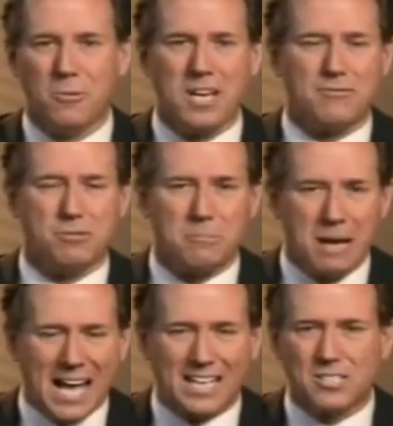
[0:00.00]
We have
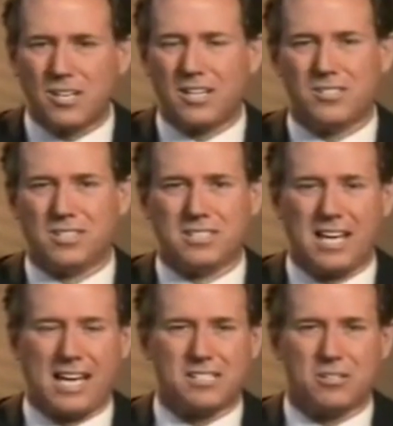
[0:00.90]
dramatic change in the
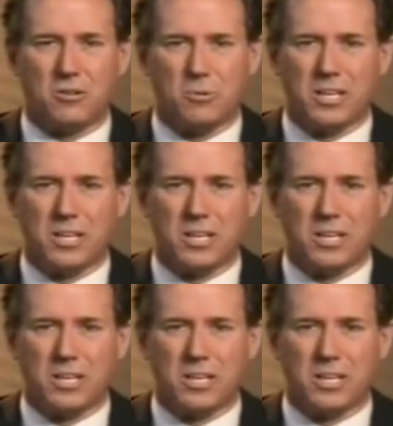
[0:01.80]
tax code.